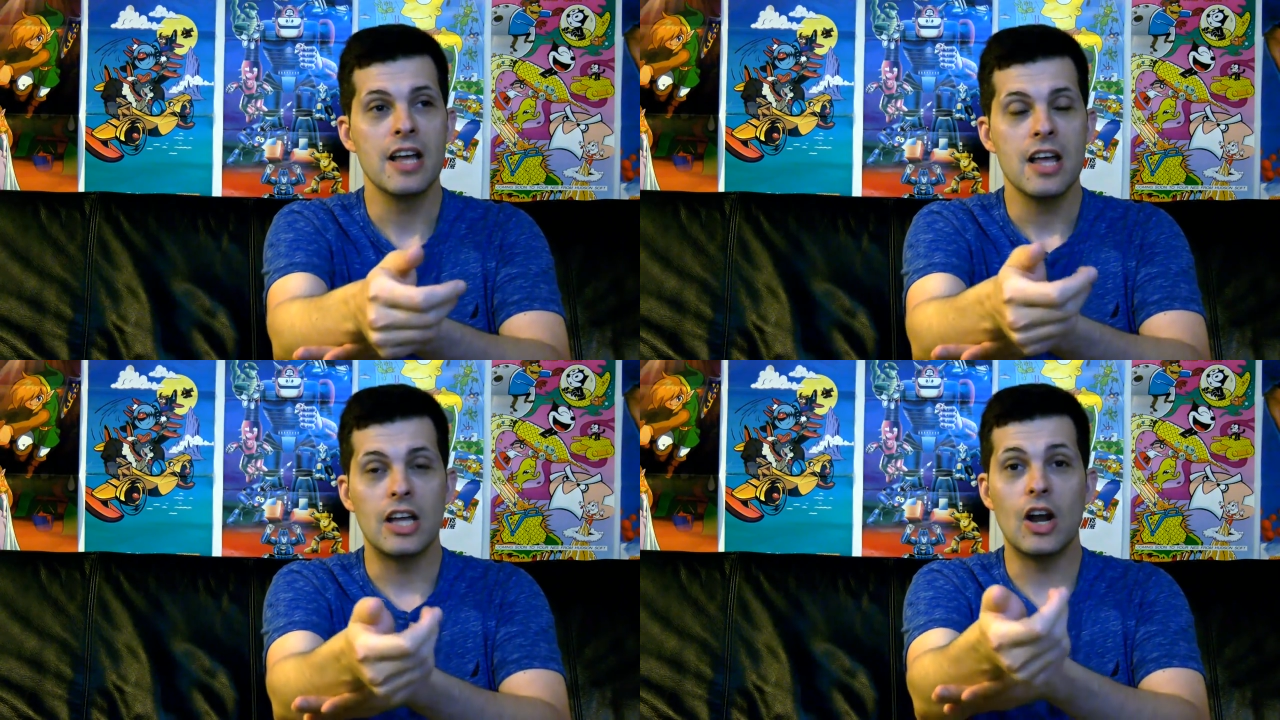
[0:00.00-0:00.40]

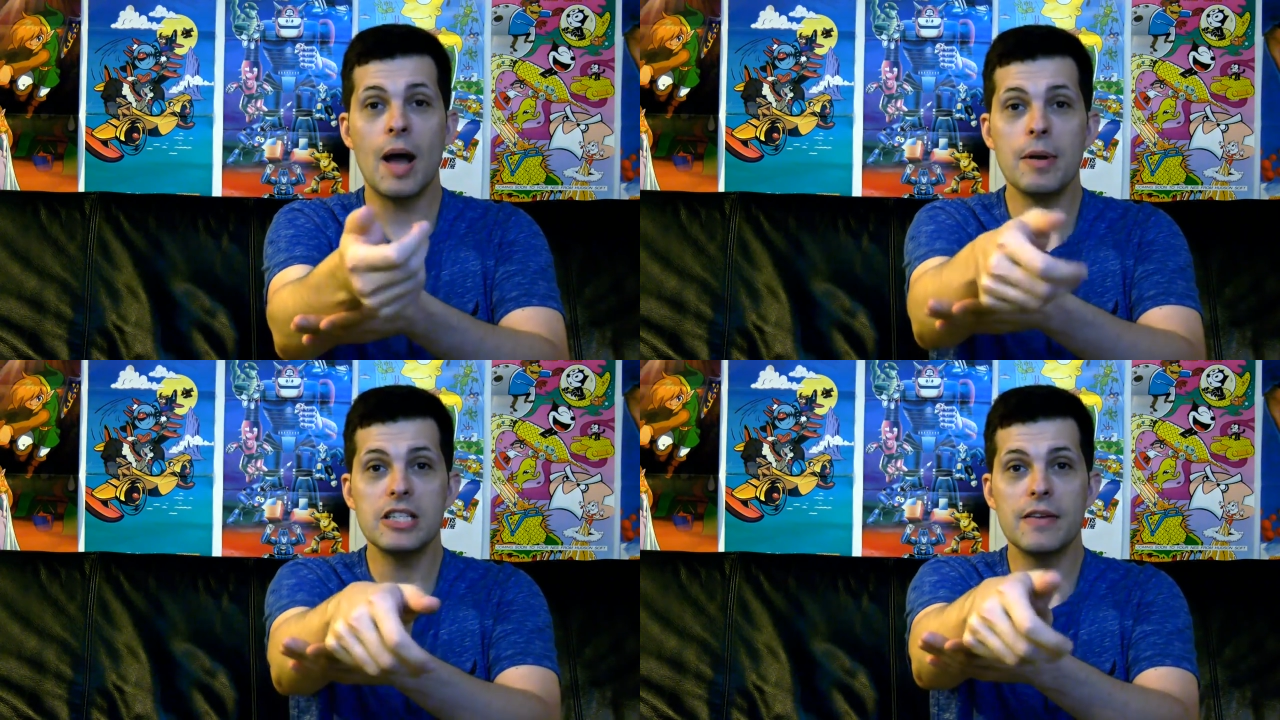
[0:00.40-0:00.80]
You know how
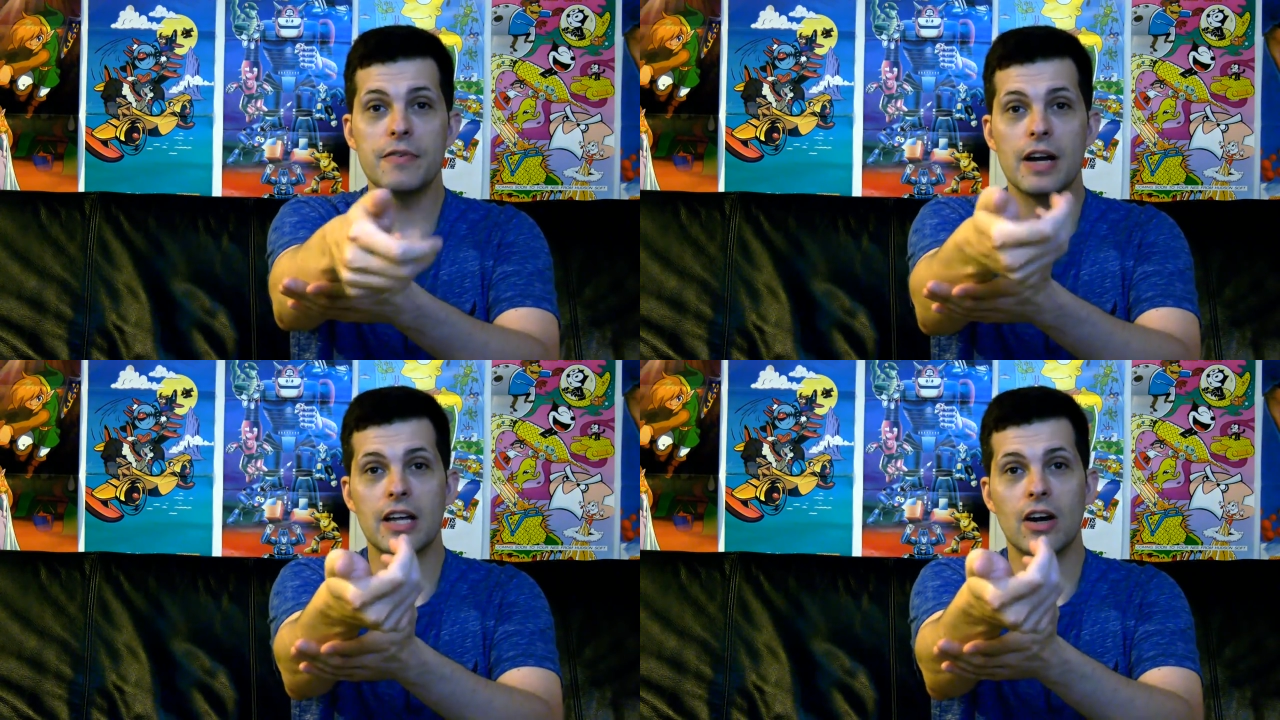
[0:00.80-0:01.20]
much that
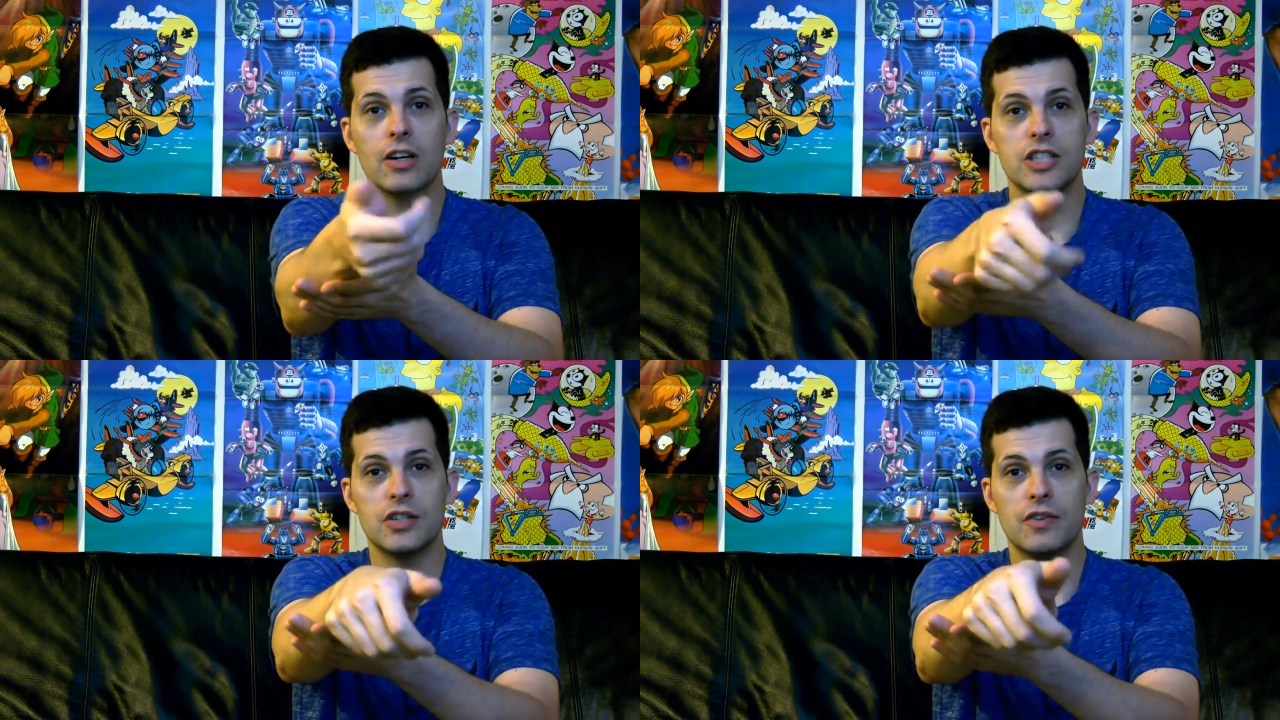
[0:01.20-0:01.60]
fucking
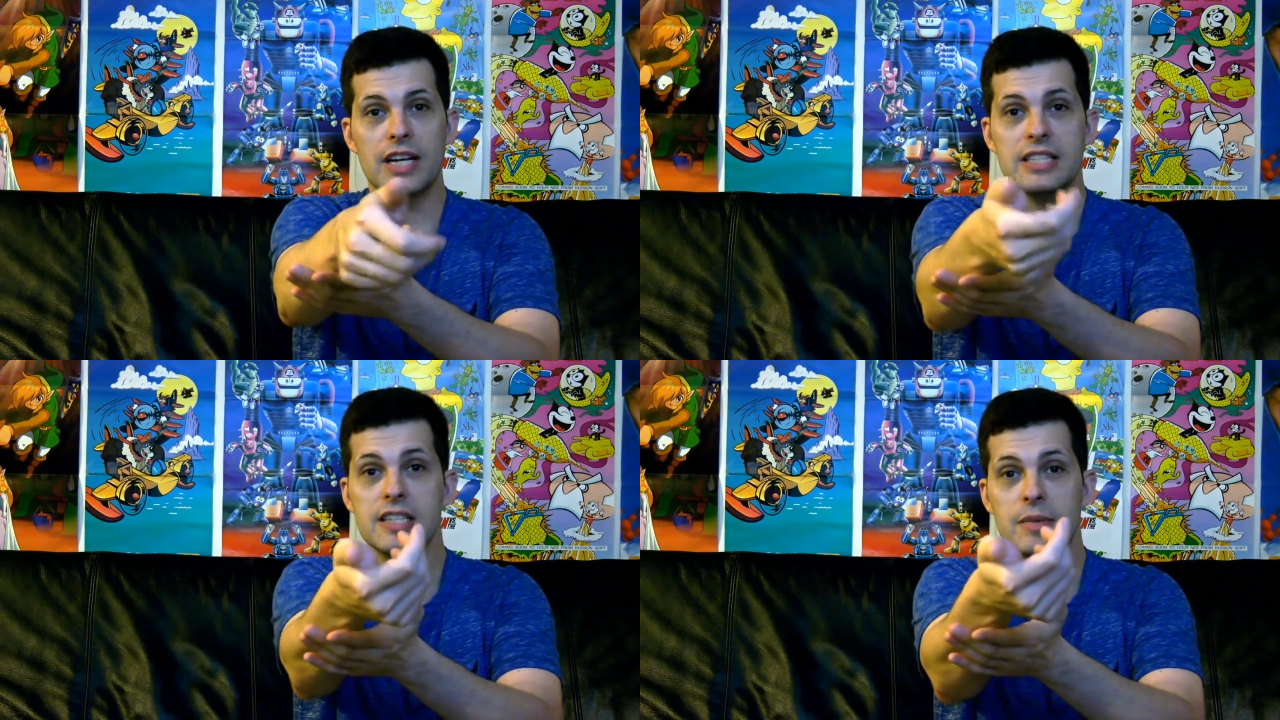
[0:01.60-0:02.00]
hurts your
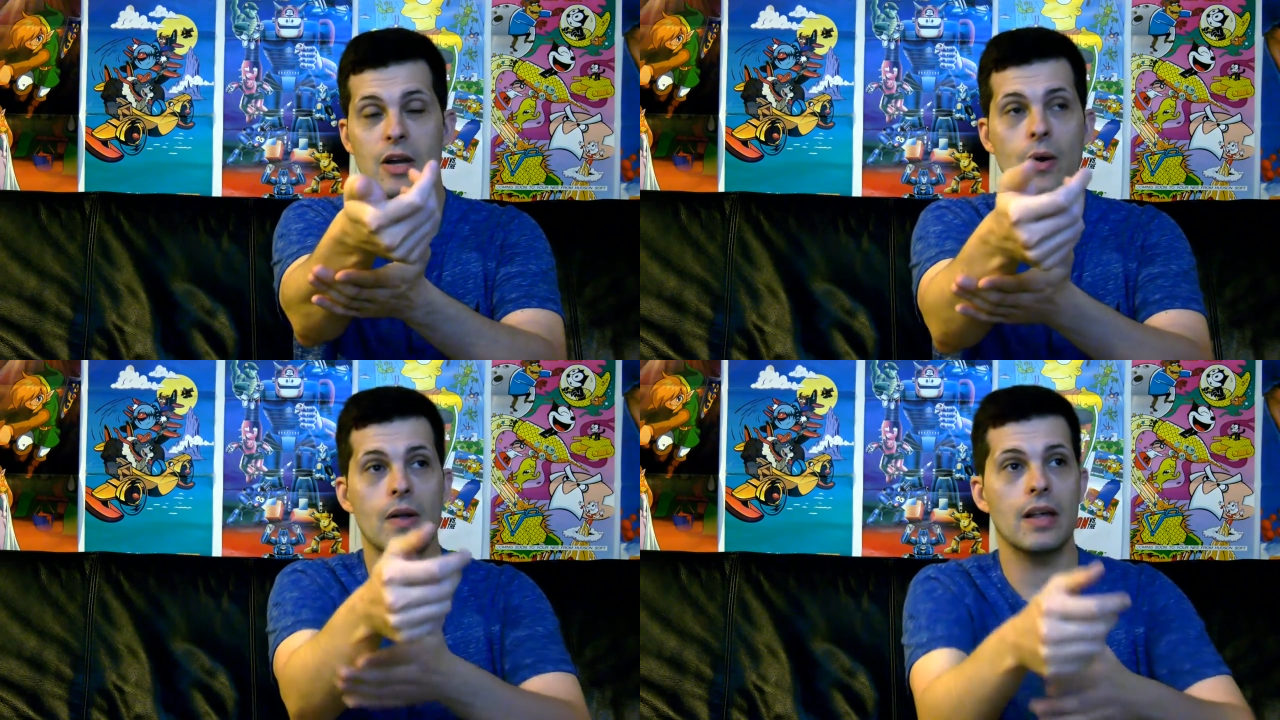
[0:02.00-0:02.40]
wrist to be going